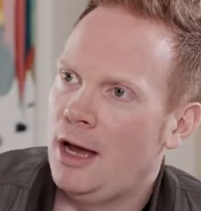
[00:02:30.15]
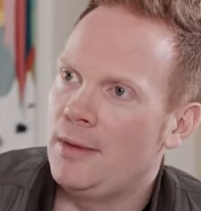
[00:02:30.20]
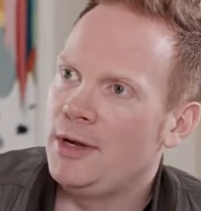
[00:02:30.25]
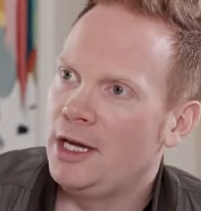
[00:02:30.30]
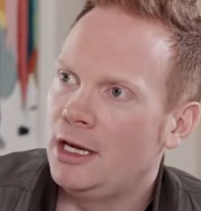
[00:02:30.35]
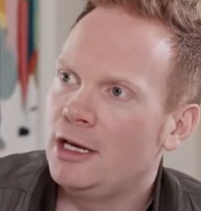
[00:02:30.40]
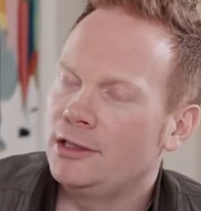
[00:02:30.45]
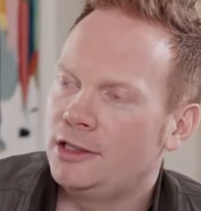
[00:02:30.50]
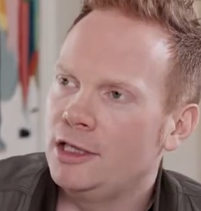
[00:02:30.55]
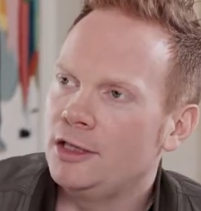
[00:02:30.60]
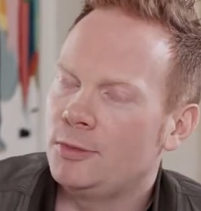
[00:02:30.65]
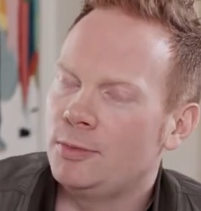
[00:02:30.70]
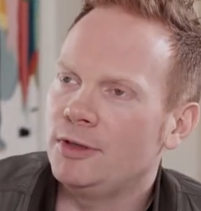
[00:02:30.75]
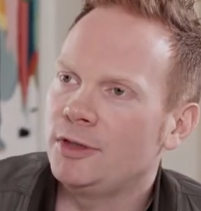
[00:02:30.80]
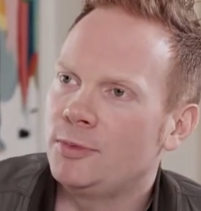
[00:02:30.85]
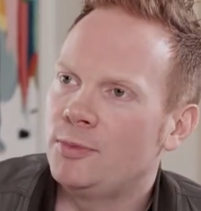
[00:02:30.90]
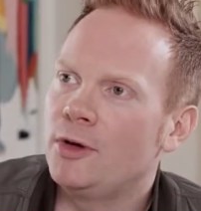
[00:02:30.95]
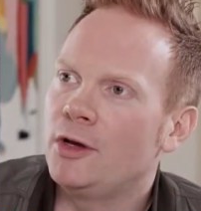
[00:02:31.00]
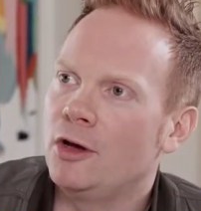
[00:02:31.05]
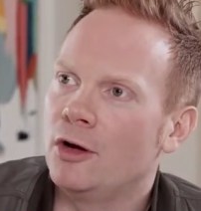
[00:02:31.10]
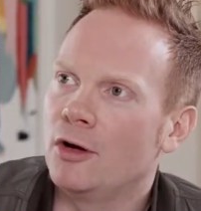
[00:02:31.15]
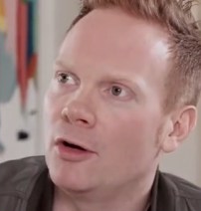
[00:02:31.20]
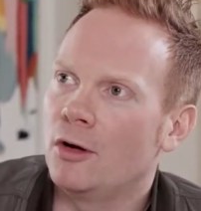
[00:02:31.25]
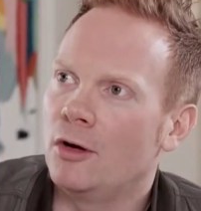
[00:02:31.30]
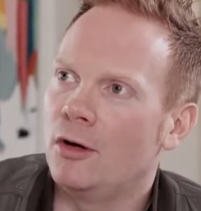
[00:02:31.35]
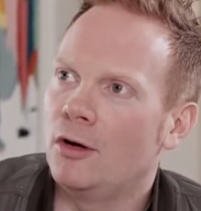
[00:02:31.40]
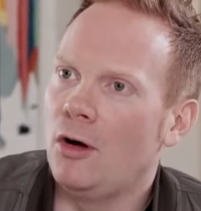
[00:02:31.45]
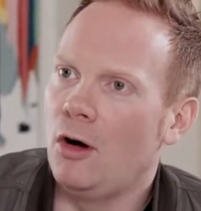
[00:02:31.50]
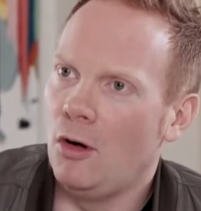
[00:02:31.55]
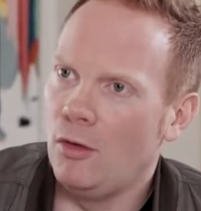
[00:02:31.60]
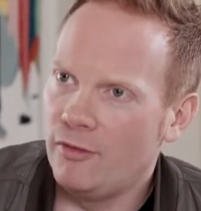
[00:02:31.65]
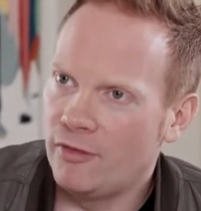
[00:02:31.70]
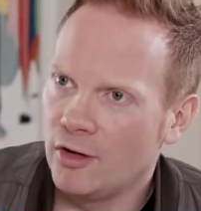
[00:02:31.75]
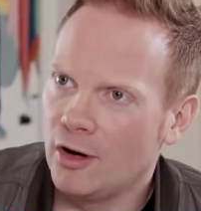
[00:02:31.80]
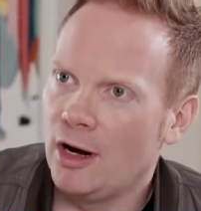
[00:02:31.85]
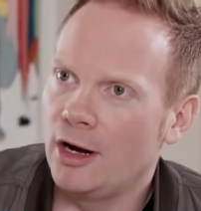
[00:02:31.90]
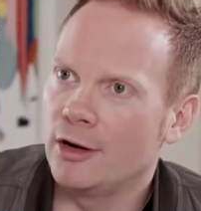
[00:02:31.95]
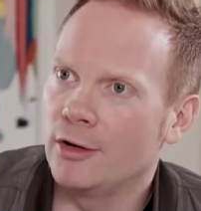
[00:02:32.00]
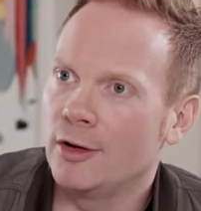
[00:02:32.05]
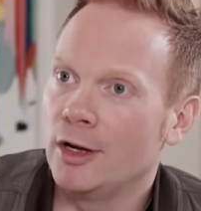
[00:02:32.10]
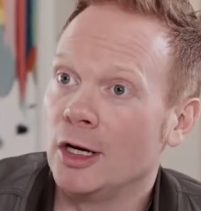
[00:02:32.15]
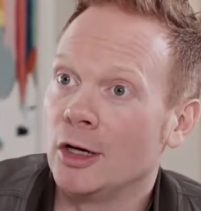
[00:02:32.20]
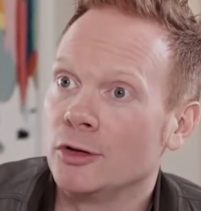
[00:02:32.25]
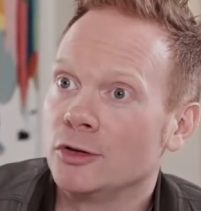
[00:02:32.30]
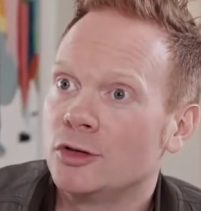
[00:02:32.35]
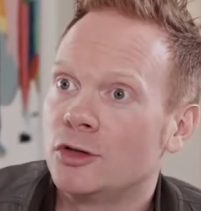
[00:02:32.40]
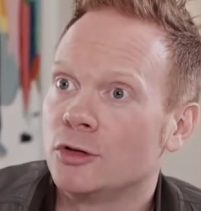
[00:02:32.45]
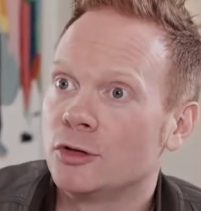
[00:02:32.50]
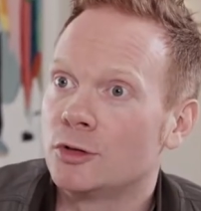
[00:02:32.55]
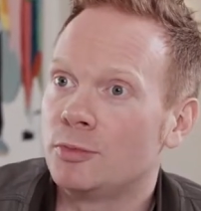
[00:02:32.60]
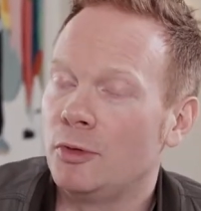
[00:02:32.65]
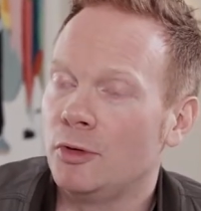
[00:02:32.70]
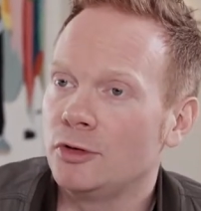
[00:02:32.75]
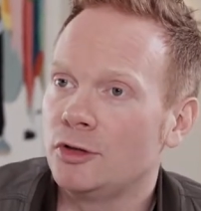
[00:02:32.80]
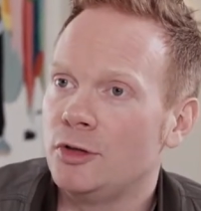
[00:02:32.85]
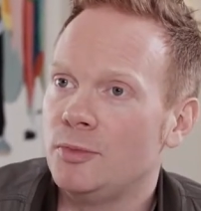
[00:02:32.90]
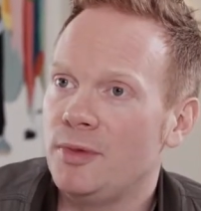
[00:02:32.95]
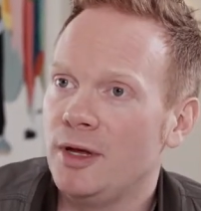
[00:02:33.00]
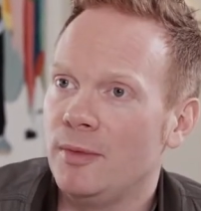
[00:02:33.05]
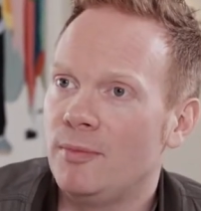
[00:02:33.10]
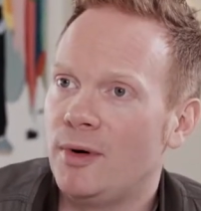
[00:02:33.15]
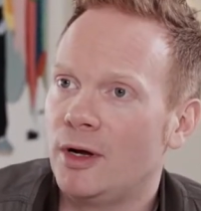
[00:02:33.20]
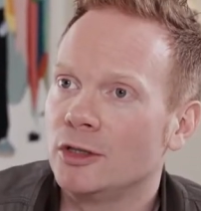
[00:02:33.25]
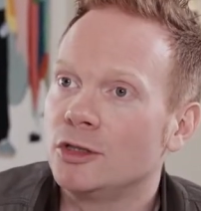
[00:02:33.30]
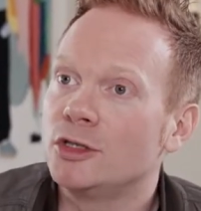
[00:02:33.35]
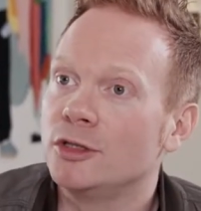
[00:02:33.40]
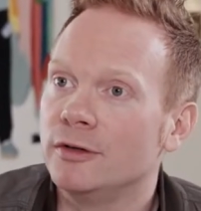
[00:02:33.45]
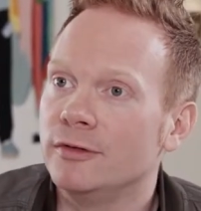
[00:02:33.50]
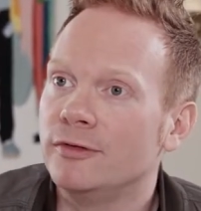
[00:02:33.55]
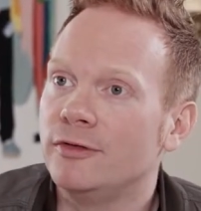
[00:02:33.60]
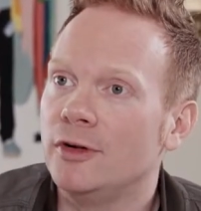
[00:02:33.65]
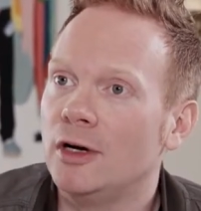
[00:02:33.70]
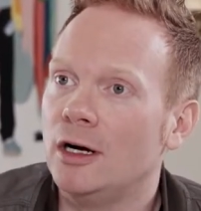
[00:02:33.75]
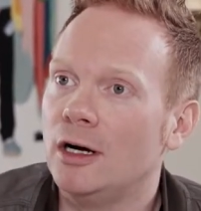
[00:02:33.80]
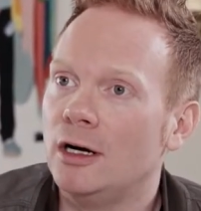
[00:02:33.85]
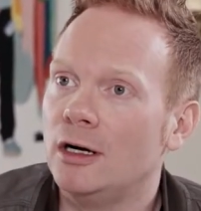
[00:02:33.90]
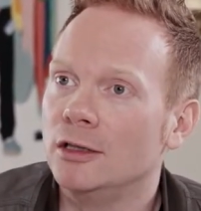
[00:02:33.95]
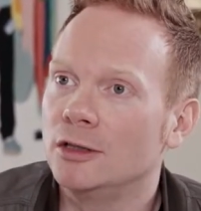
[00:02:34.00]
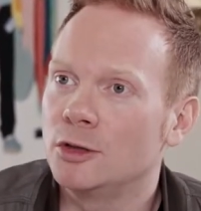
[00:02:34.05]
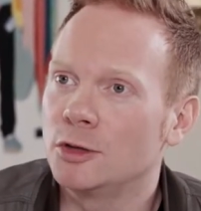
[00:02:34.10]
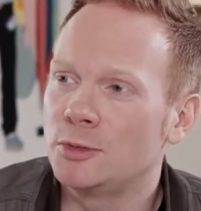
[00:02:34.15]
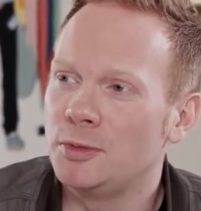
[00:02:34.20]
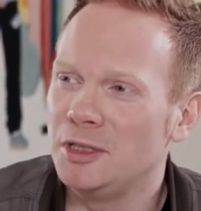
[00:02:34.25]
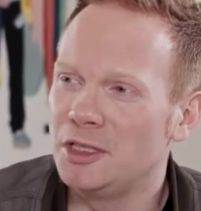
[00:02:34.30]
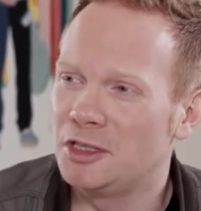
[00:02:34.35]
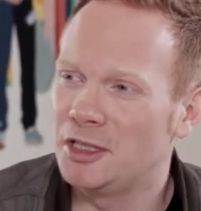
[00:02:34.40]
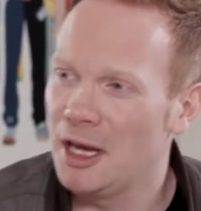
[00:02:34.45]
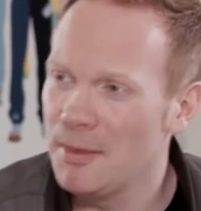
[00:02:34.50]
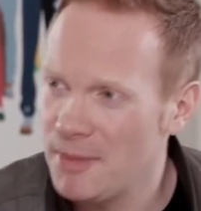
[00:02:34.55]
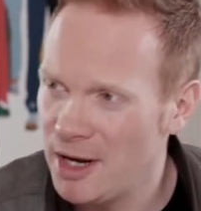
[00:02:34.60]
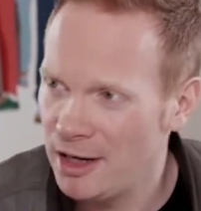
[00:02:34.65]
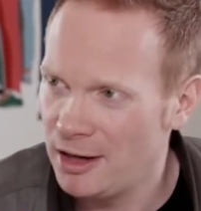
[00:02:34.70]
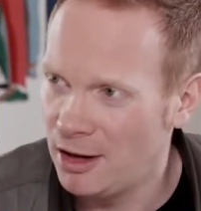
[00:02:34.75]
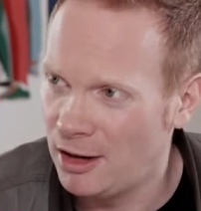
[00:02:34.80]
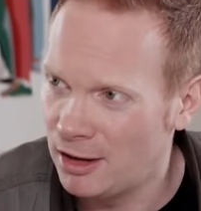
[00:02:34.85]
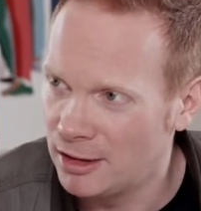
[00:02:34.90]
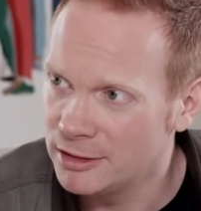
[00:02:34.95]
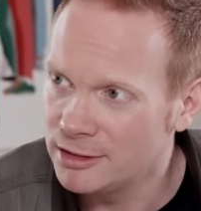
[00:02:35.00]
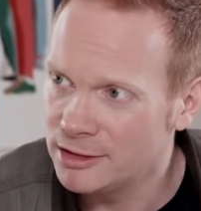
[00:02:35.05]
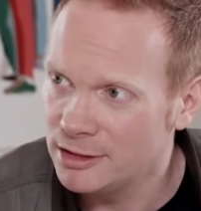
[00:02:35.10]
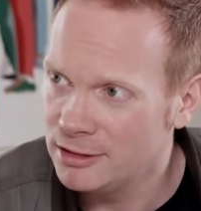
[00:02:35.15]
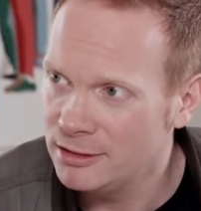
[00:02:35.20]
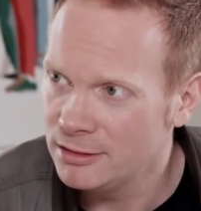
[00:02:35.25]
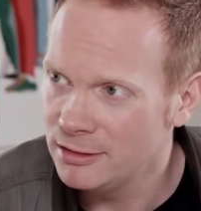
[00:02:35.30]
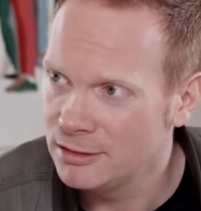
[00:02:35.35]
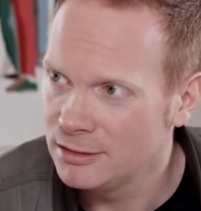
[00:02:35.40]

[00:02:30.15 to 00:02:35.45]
I mean, because it's supposed to have been here over 100 years. There's supposed to be a bunch of, it's supposed to be semi-haunted.